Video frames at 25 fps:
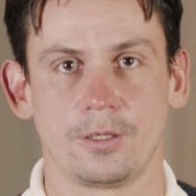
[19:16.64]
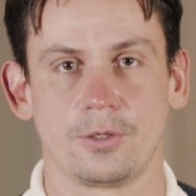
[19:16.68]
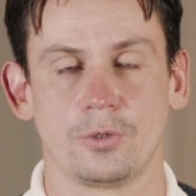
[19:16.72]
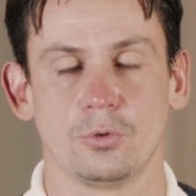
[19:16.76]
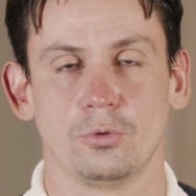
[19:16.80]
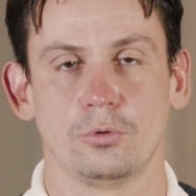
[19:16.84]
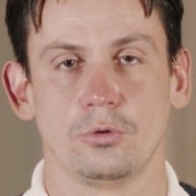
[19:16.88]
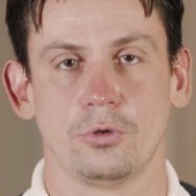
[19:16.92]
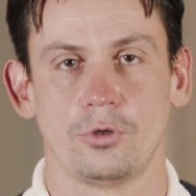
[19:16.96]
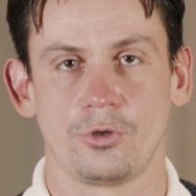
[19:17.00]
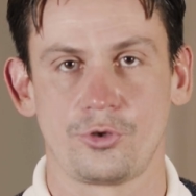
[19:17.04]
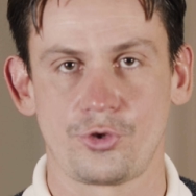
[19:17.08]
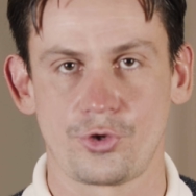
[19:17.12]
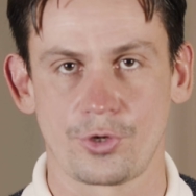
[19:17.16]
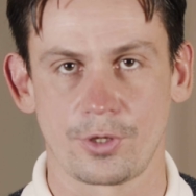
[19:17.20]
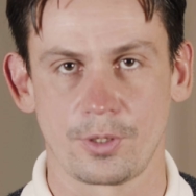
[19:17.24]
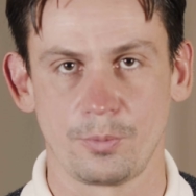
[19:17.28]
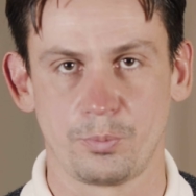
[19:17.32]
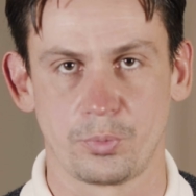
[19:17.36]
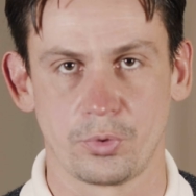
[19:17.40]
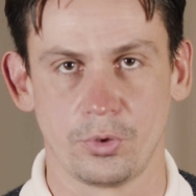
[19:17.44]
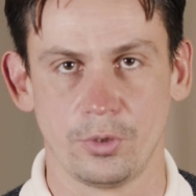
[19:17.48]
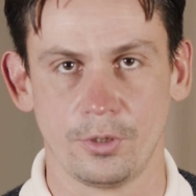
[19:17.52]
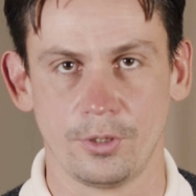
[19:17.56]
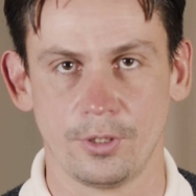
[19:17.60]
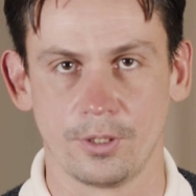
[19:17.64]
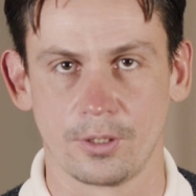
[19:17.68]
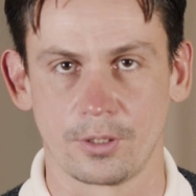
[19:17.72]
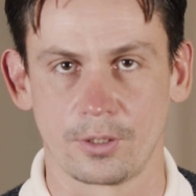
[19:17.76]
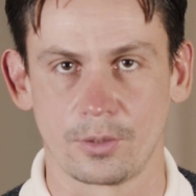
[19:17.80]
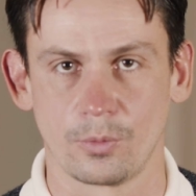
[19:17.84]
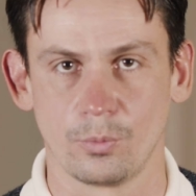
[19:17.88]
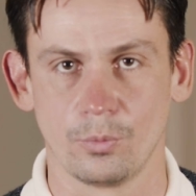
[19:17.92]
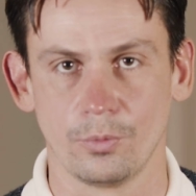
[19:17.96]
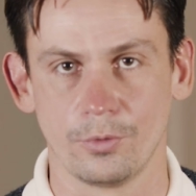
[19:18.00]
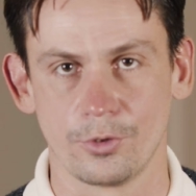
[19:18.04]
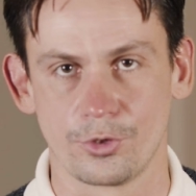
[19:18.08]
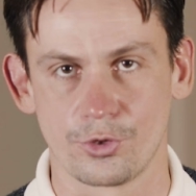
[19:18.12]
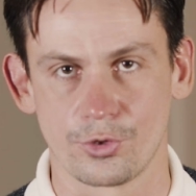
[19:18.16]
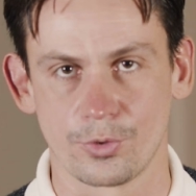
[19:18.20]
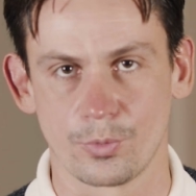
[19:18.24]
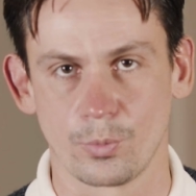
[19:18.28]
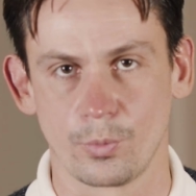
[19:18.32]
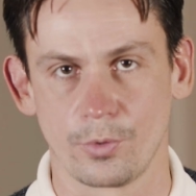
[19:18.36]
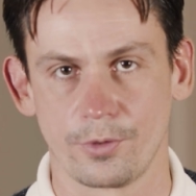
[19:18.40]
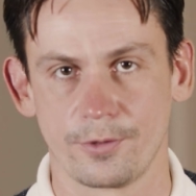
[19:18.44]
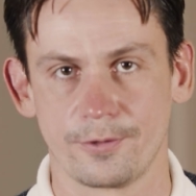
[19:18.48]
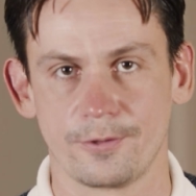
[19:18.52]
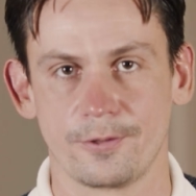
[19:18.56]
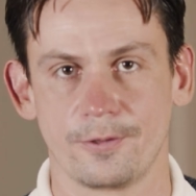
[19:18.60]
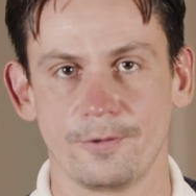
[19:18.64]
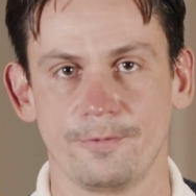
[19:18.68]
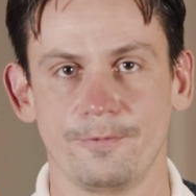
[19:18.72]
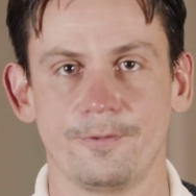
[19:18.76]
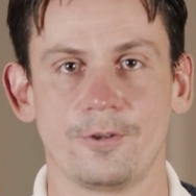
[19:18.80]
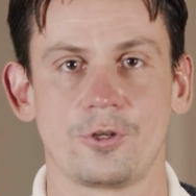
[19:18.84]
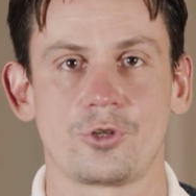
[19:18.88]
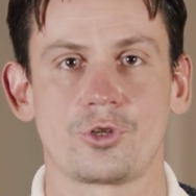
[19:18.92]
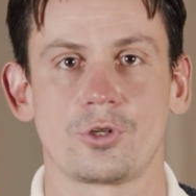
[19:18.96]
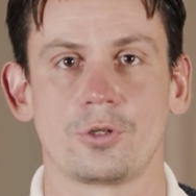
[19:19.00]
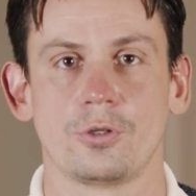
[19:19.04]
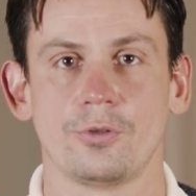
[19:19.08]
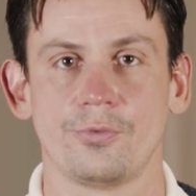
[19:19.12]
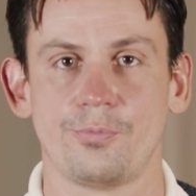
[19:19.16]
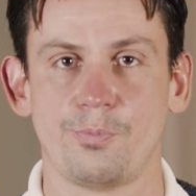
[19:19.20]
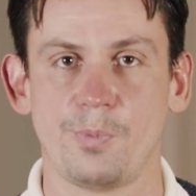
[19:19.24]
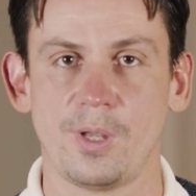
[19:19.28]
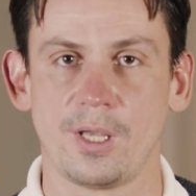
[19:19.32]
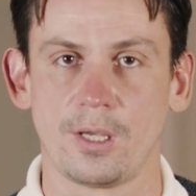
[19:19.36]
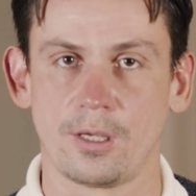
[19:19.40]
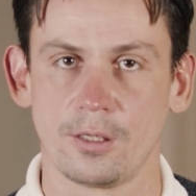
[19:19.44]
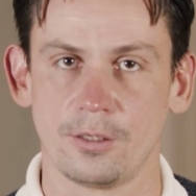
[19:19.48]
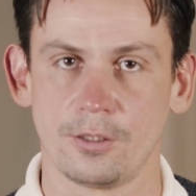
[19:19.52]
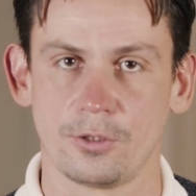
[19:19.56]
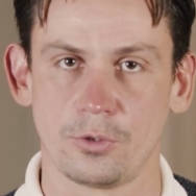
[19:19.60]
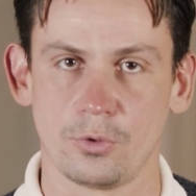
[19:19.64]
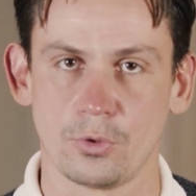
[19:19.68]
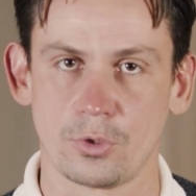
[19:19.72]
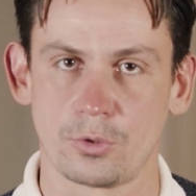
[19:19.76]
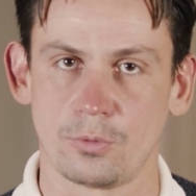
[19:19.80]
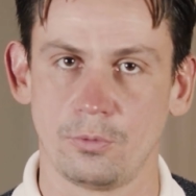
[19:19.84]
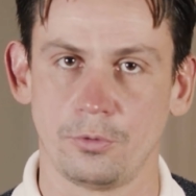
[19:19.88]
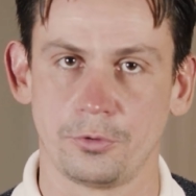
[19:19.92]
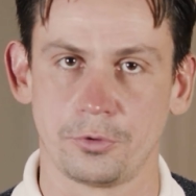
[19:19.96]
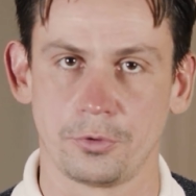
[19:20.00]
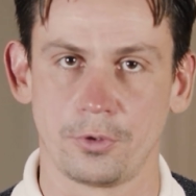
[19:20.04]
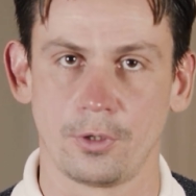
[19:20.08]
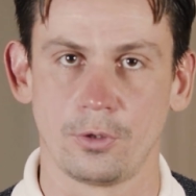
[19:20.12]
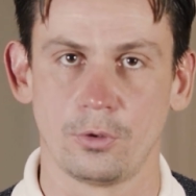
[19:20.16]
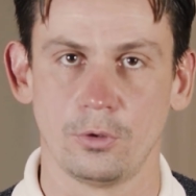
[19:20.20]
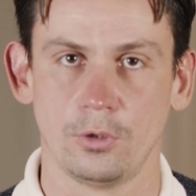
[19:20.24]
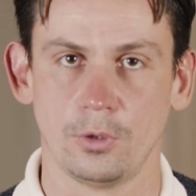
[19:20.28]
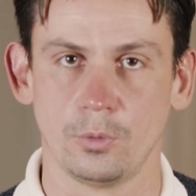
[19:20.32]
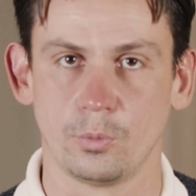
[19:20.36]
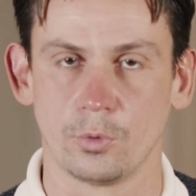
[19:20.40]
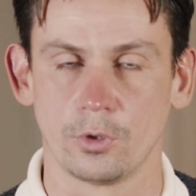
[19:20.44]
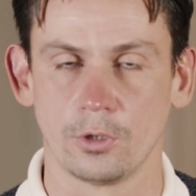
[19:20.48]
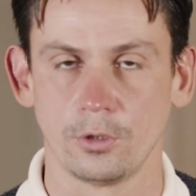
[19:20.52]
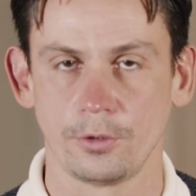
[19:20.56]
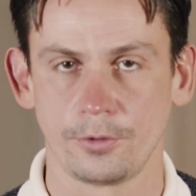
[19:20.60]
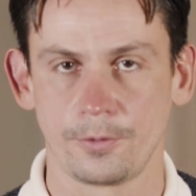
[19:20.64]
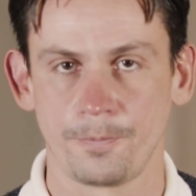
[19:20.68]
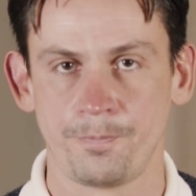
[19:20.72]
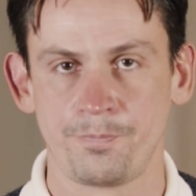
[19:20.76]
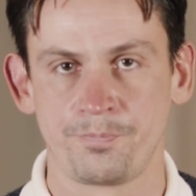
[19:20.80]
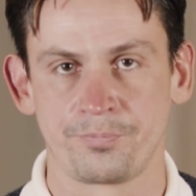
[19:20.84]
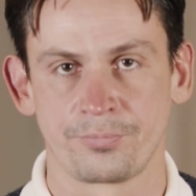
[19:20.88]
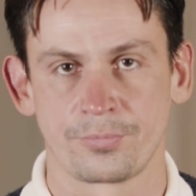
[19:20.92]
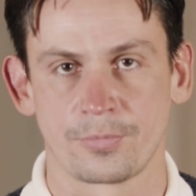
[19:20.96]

you're launching the product with the vision of making it useful to the whole world.